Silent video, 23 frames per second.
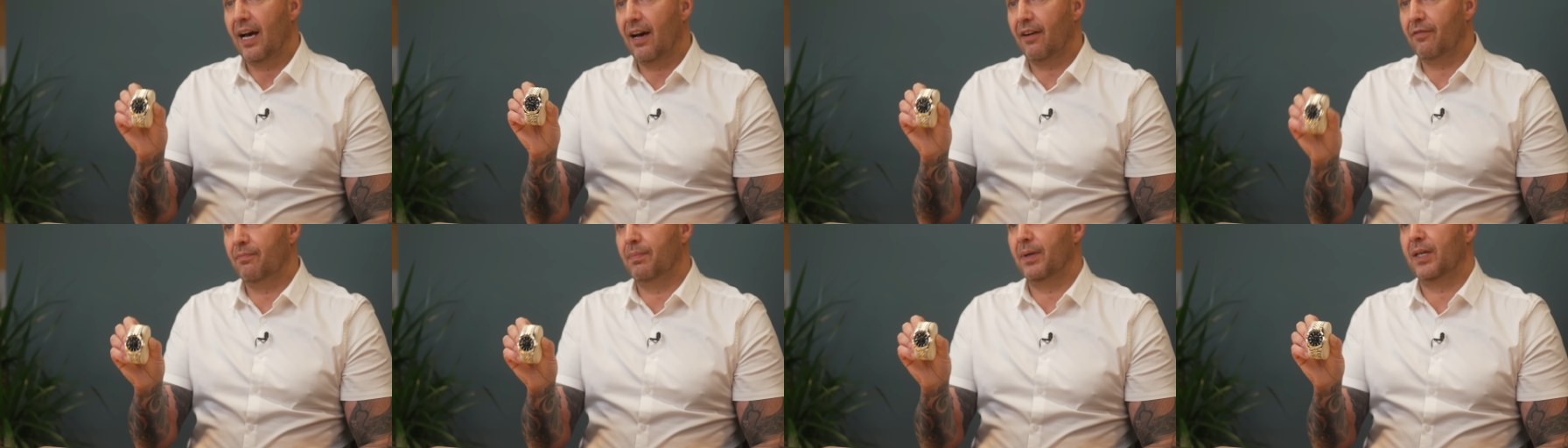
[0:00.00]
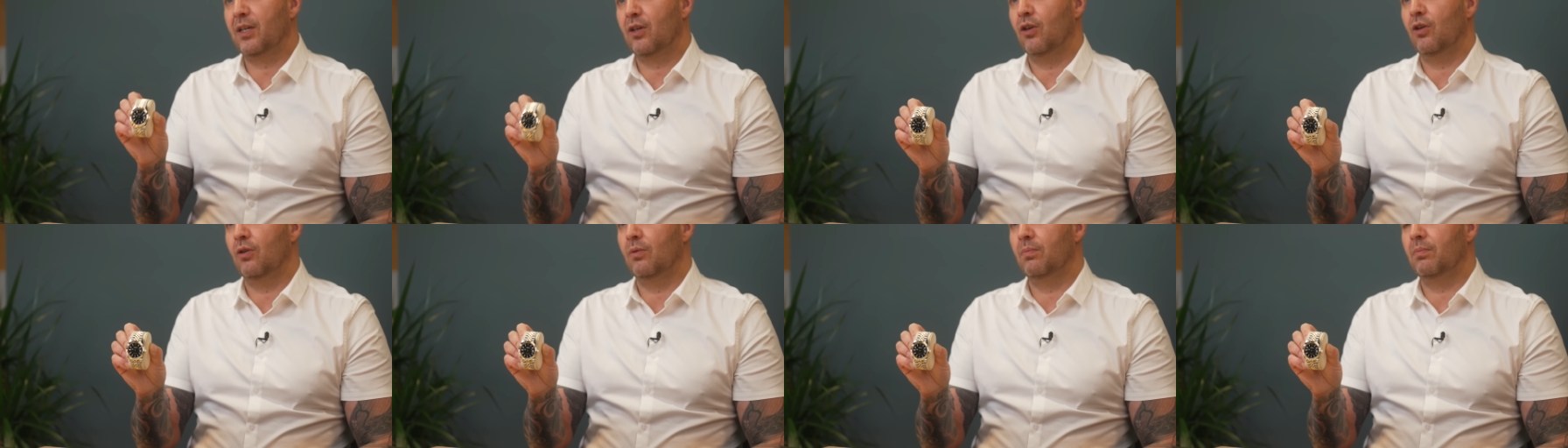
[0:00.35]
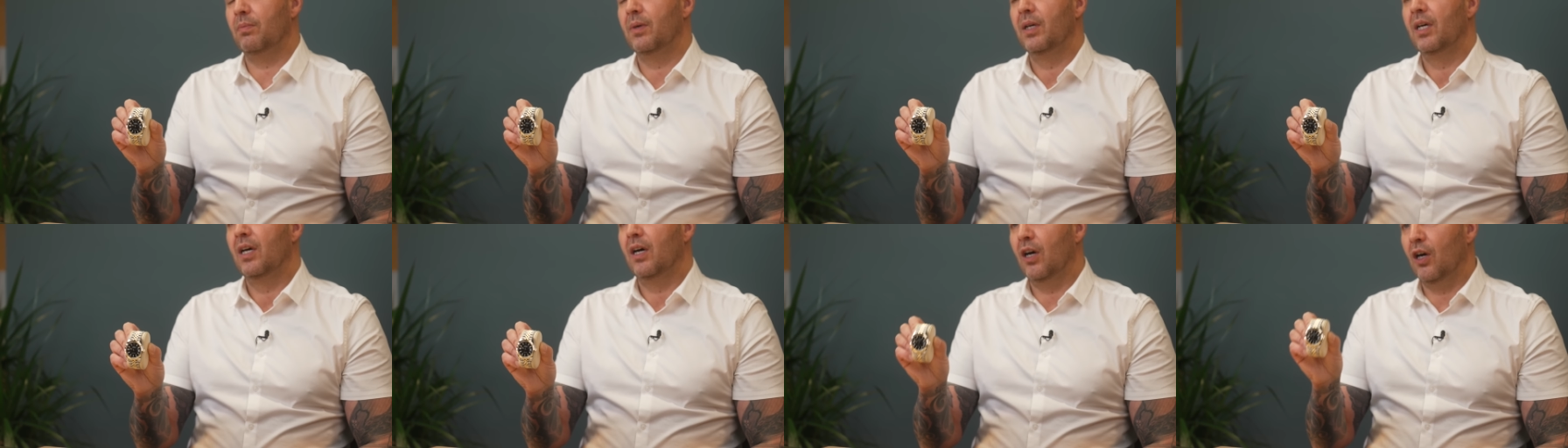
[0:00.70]
have become
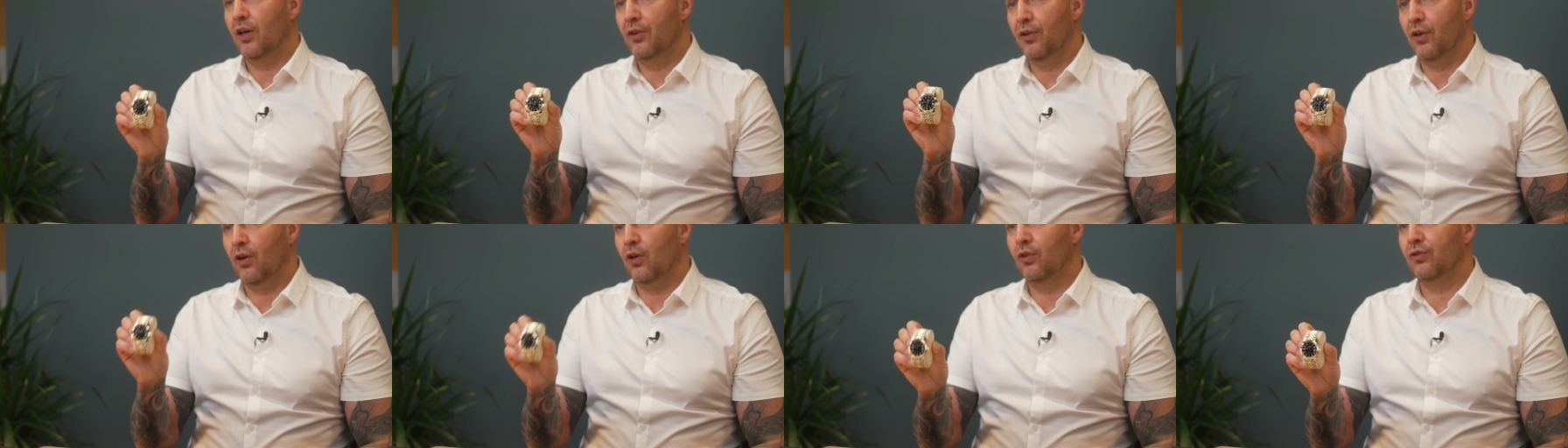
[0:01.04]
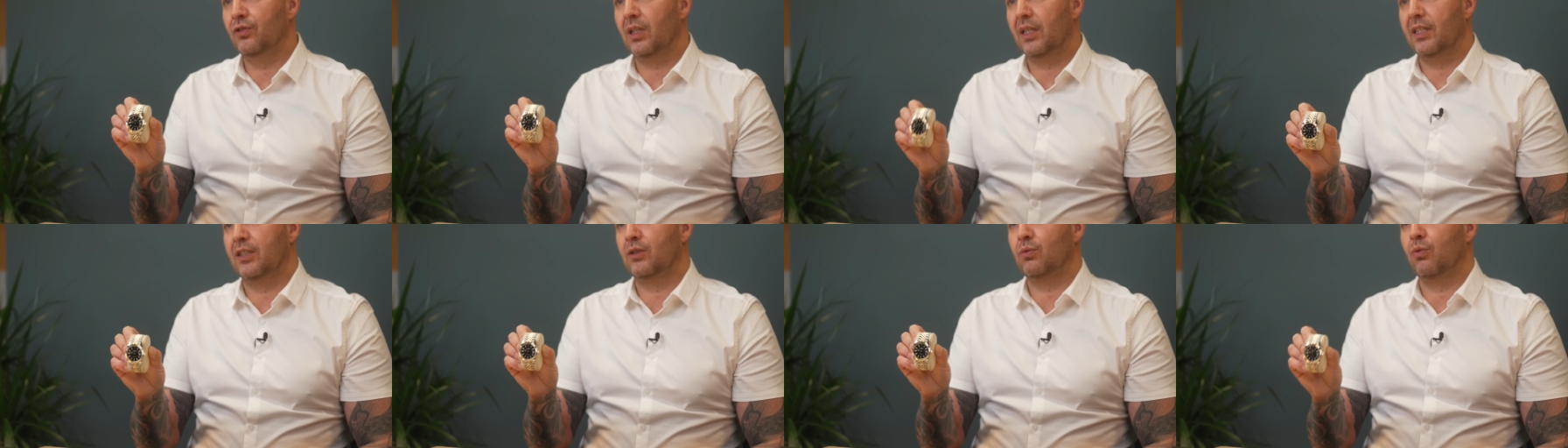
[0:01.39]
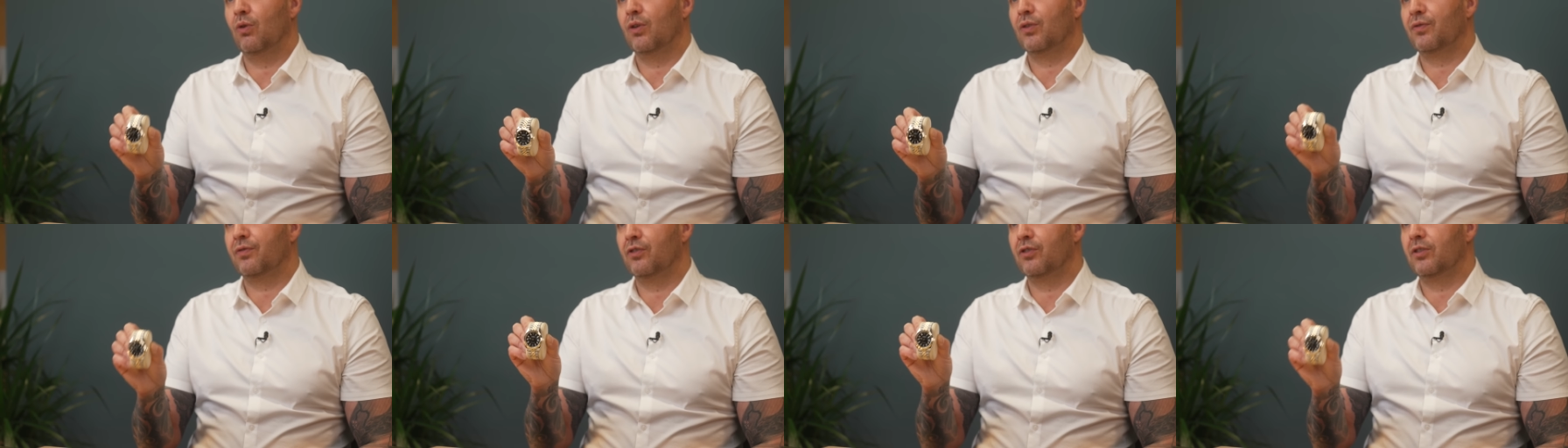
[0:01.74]
an underlist
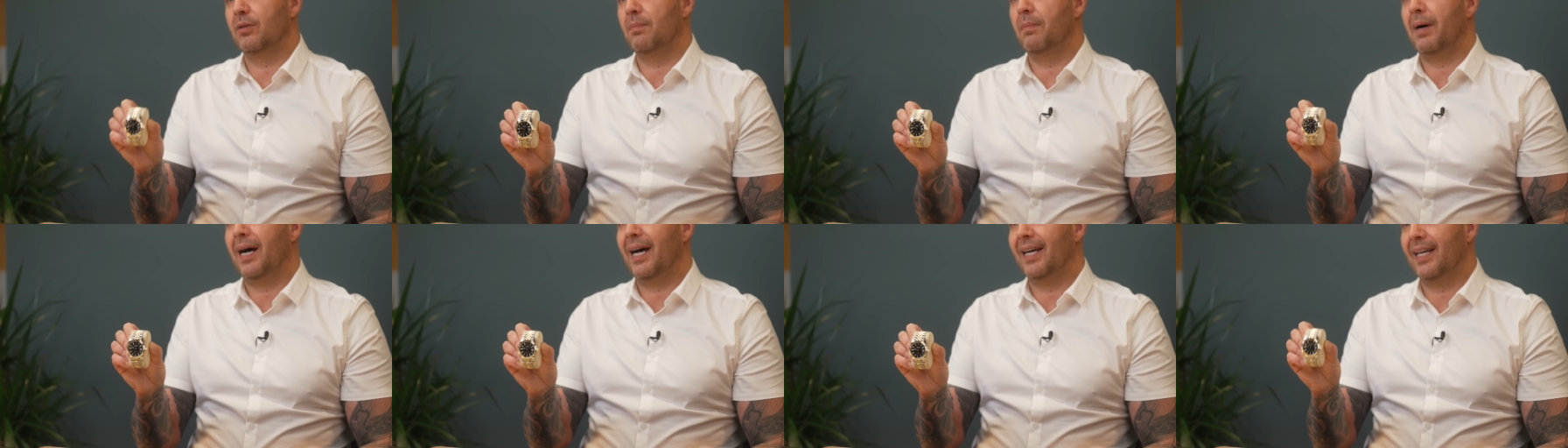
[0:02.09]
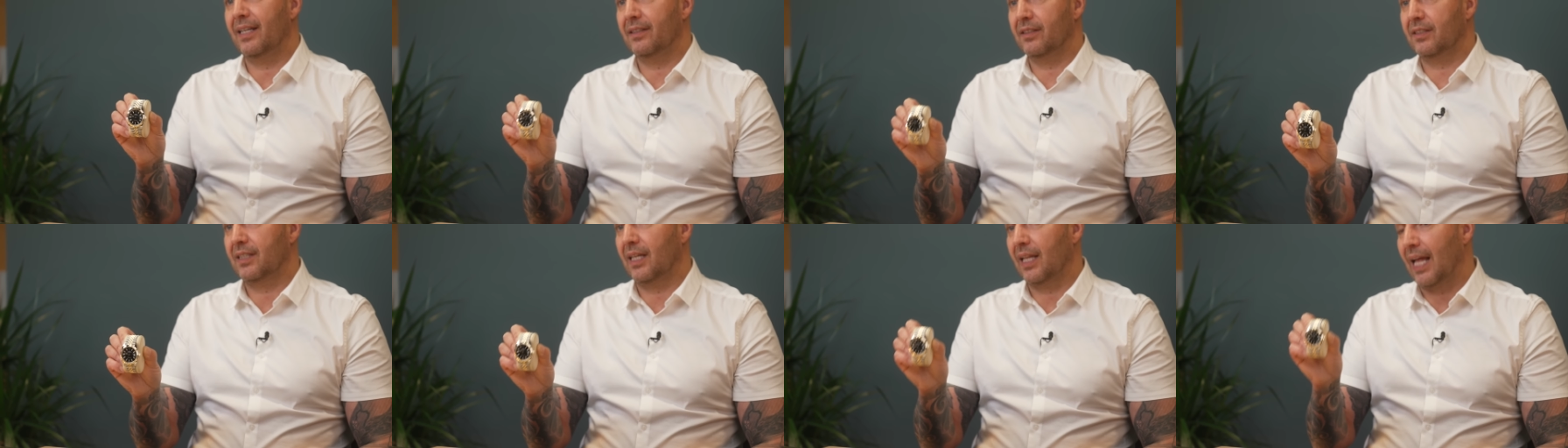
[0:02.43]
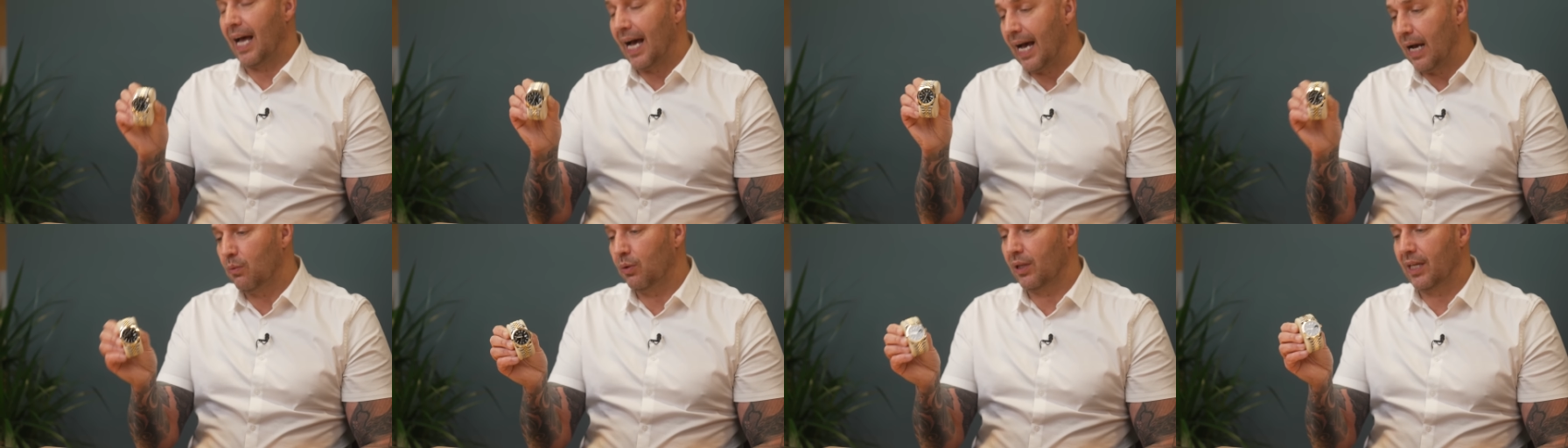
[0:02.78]
watch for us to buy and sell.
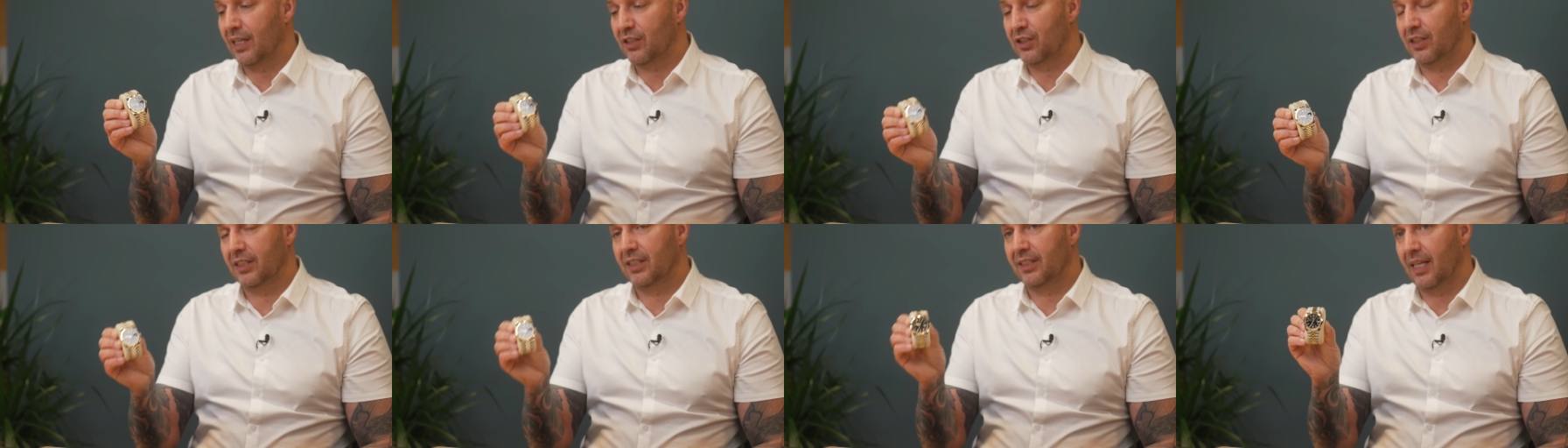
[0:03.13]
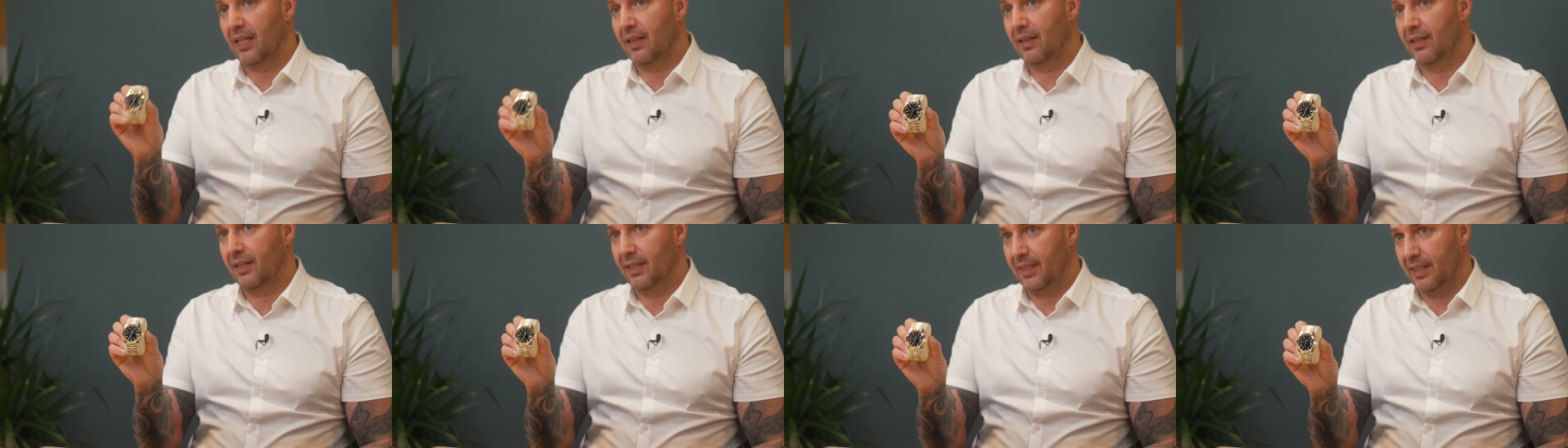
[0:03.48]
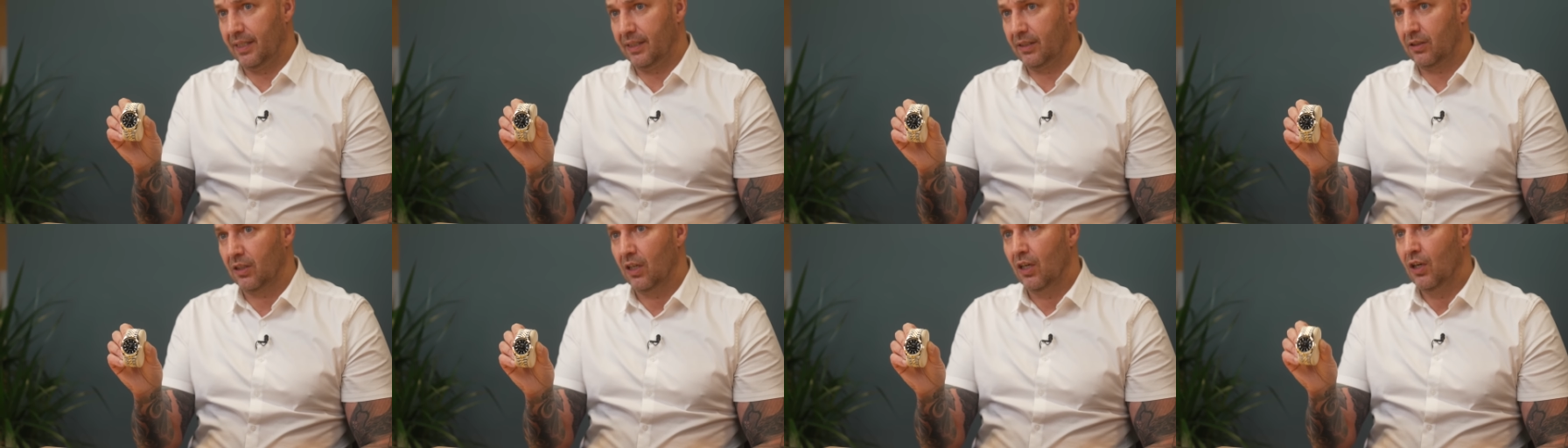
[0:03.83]
I will actually sell
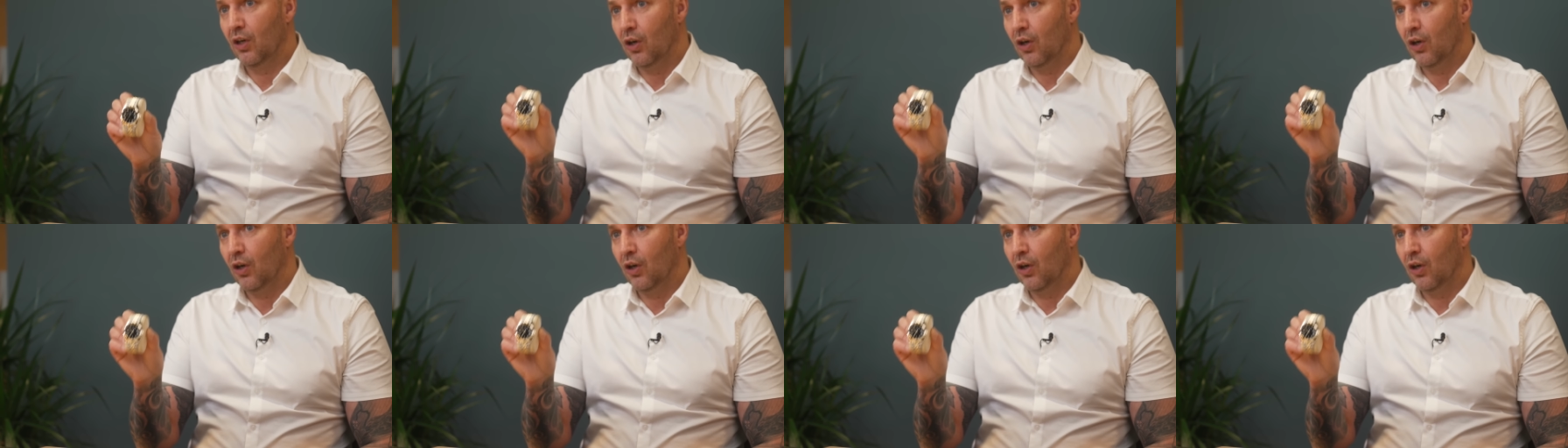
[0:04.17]
this